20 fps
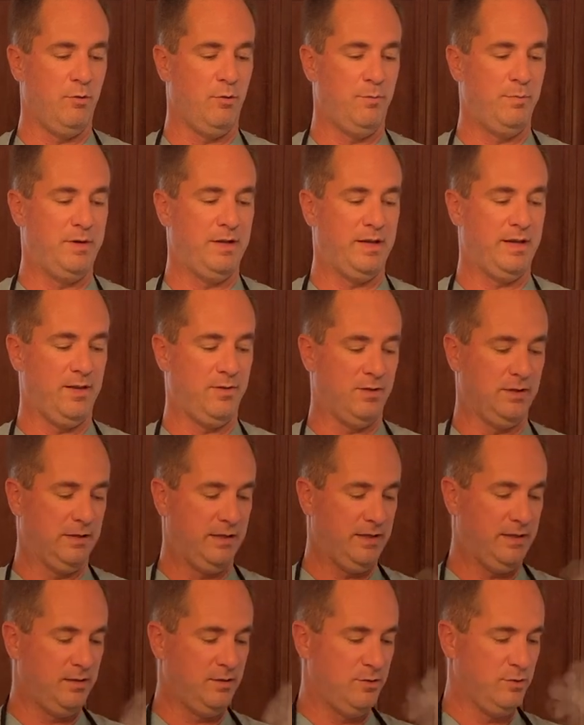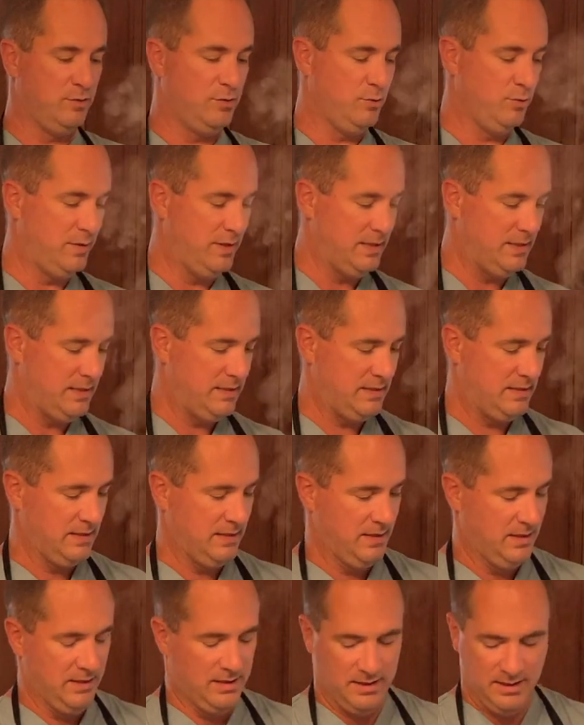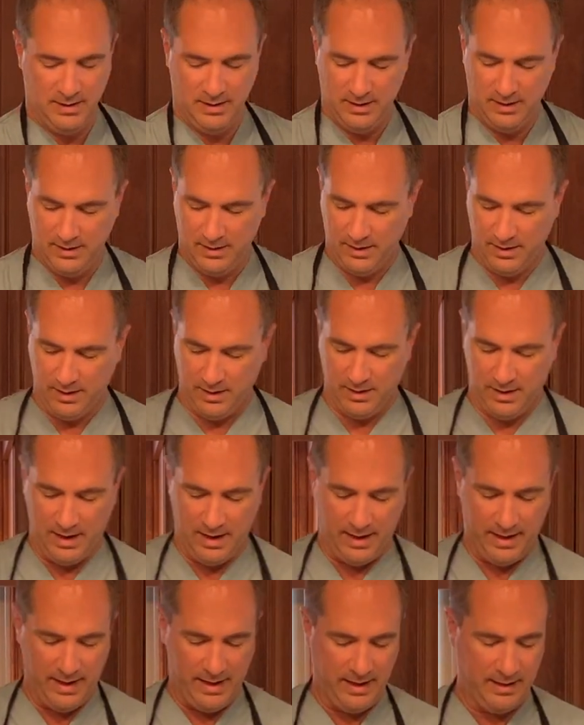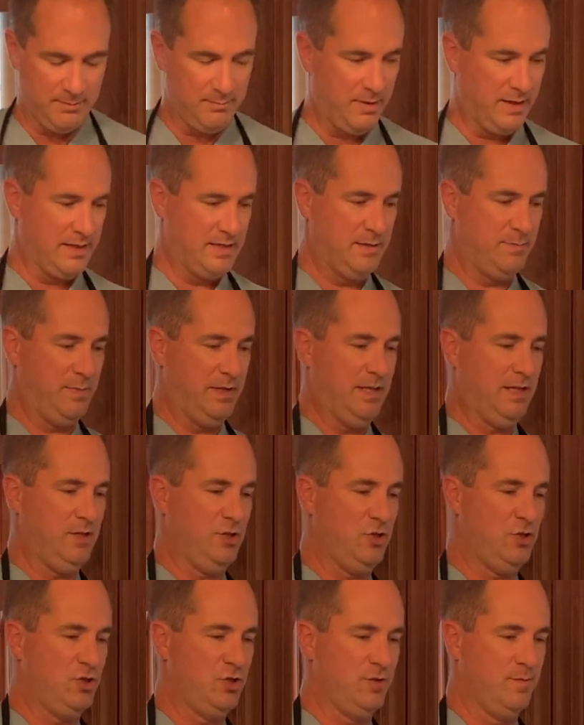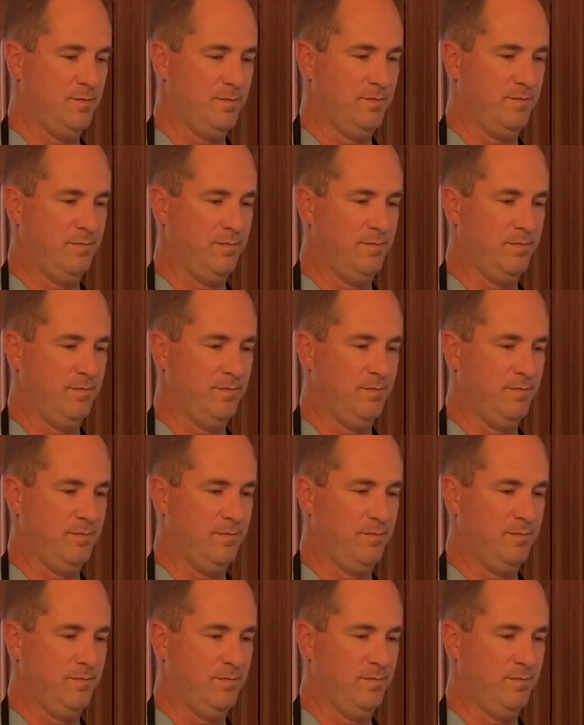opening in the lid to do this. I add my spinach